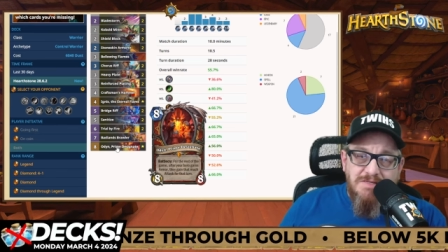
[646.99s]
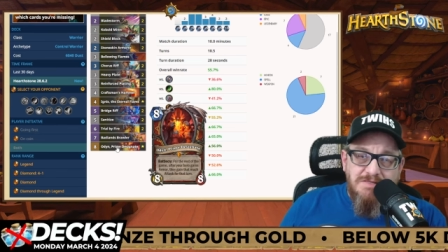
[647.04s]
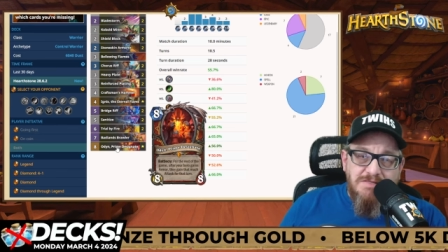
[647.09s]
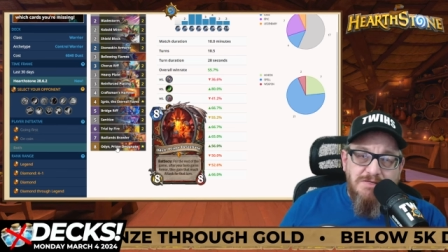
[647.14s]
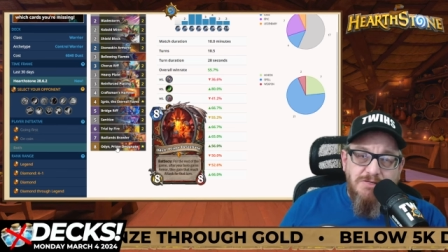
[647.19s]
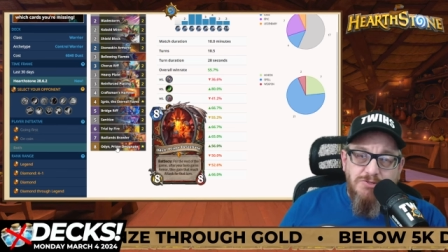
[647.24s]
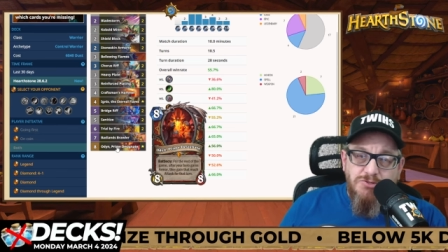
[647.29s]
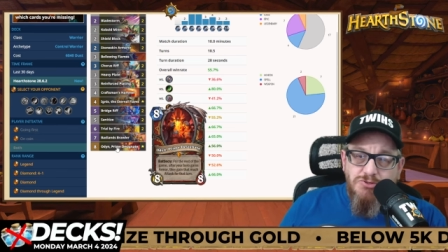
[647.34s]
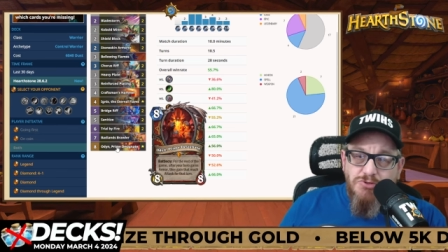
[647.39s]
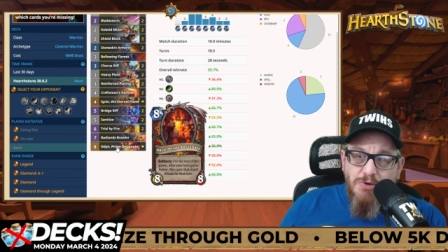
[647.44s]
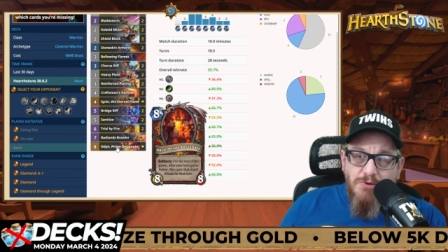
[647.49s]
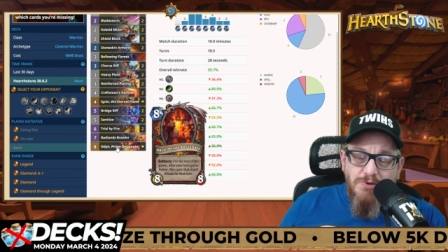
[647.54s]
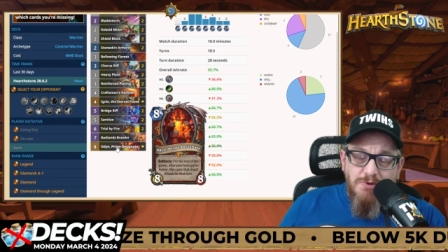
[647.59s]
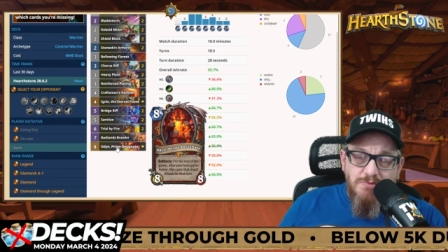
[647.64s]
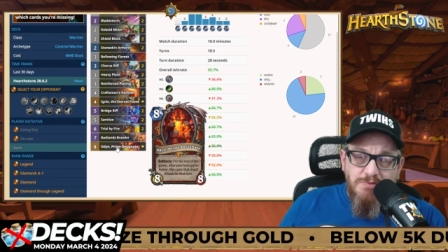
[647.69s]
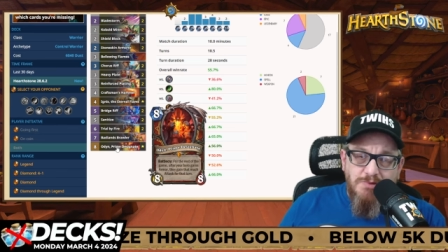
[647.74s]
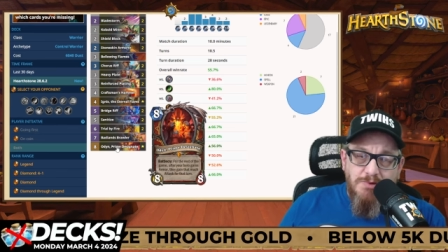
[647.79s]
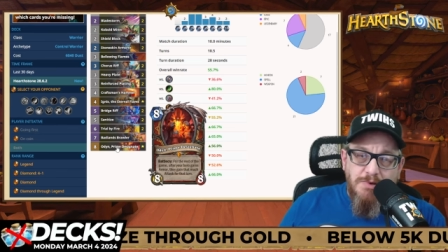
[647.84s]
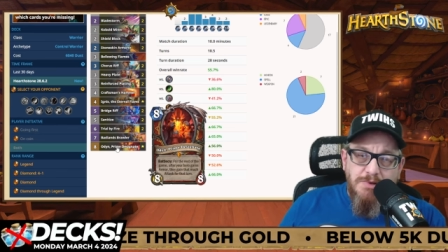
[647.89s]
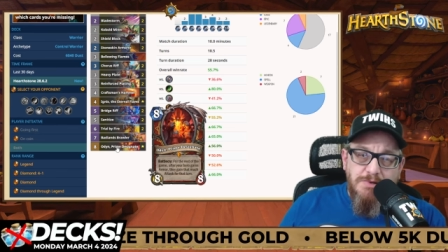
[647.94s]
It's control the
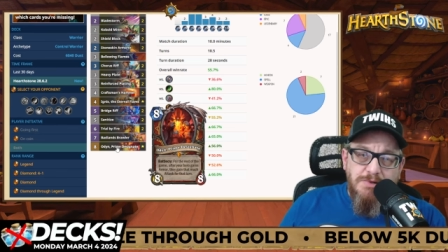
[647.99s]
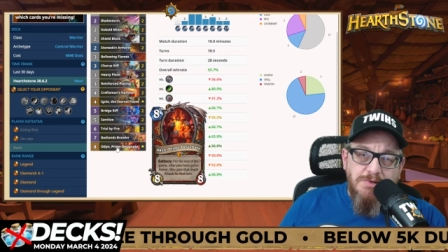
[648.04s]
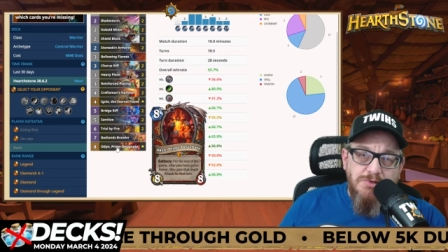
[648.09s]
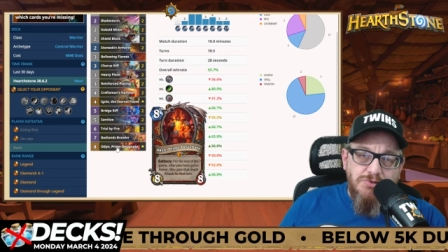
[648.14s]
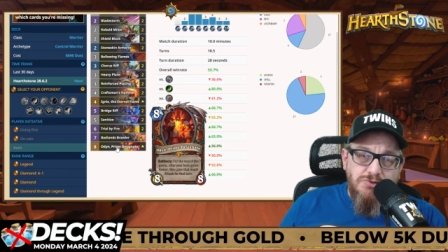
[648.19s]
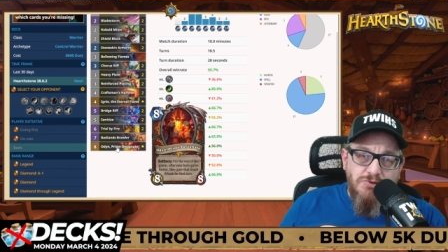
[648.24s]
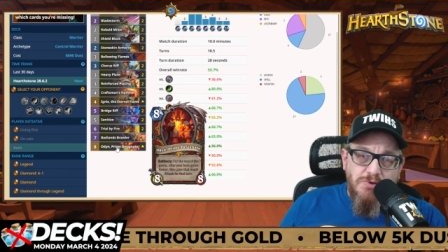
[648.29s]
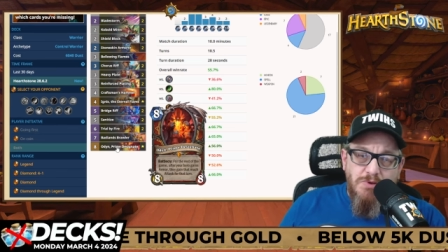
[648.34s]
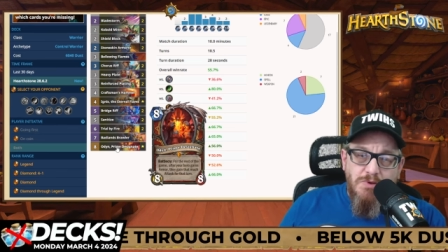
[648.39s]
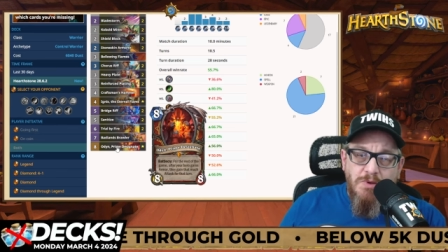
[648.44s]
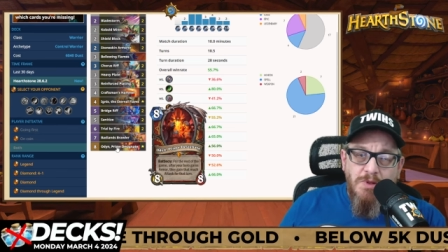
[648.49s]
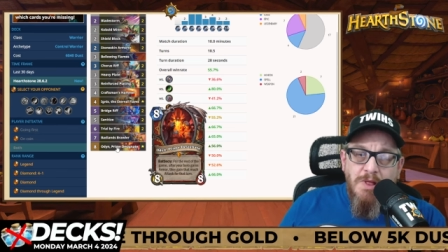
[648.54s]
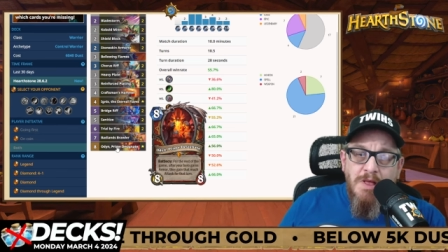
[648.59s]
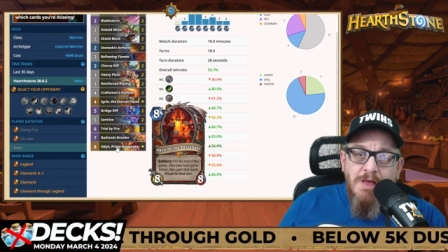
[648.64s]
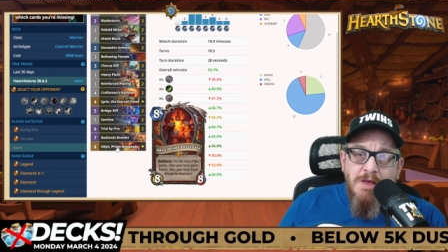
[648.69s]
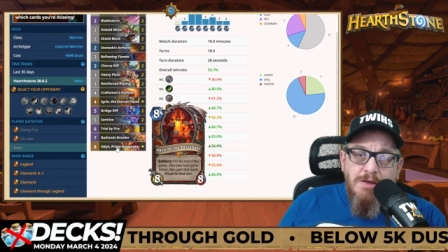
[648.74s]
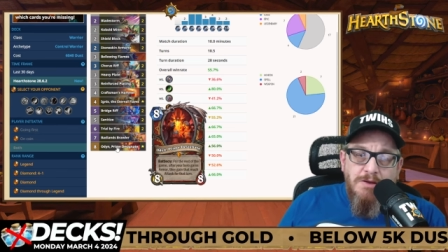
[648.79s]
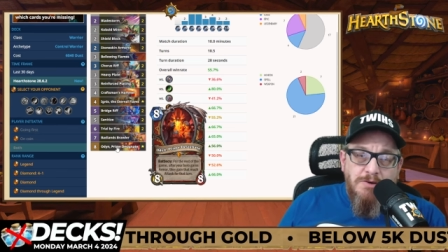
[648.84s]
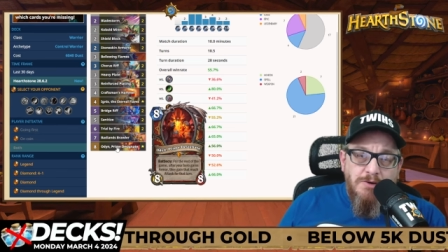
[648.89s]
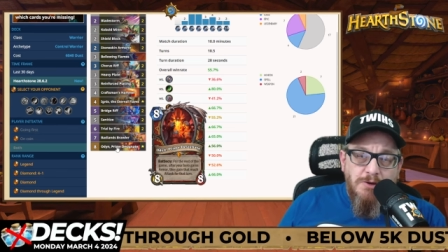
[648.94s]
board, control
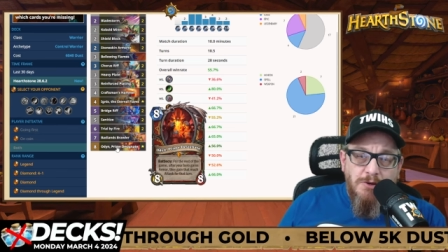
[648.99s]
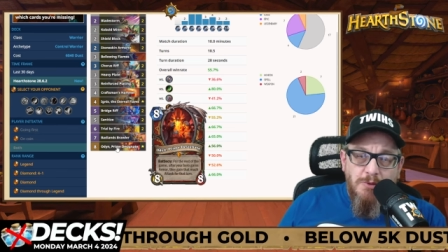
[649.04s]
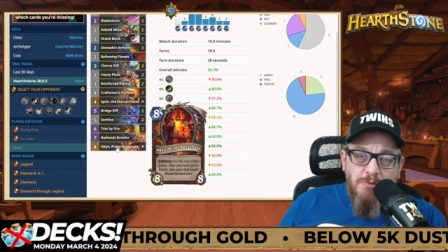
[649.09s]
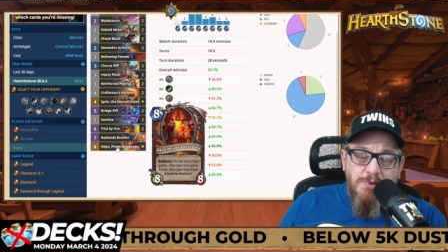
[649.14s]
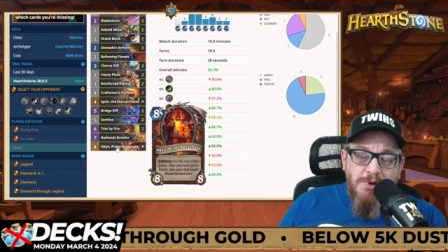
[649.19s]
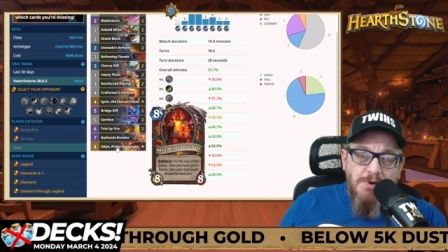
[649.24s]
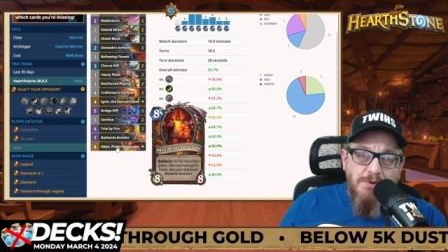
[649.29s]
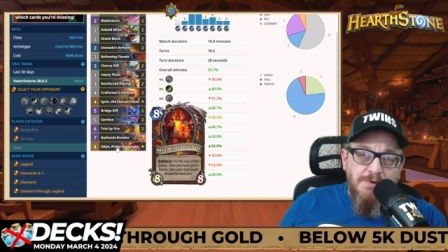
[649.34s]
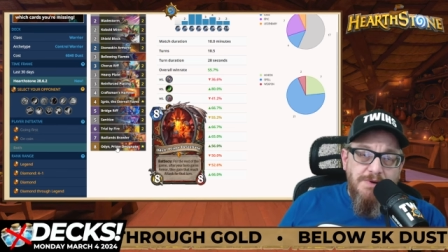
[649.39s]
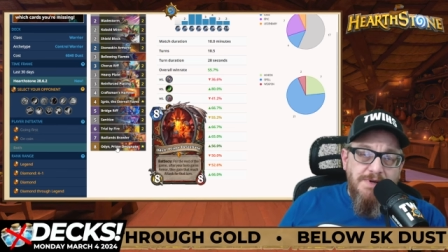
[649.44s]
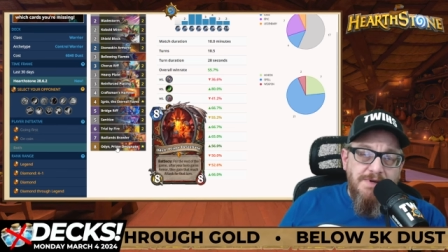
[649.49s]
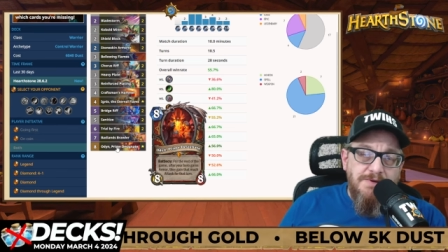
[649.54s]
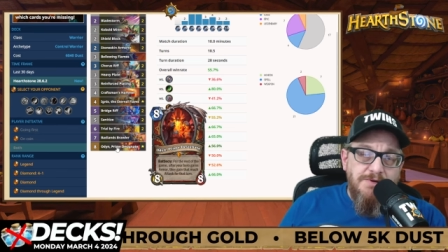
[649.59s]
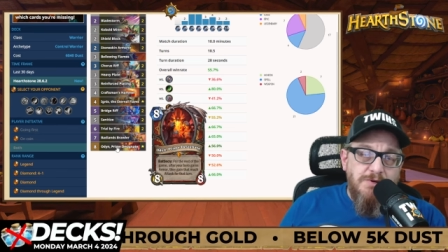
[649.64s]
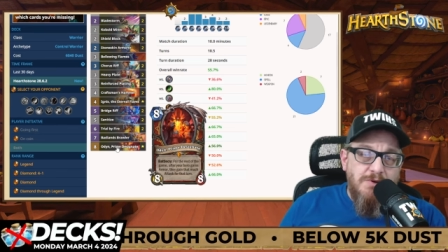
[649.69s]
your opponent.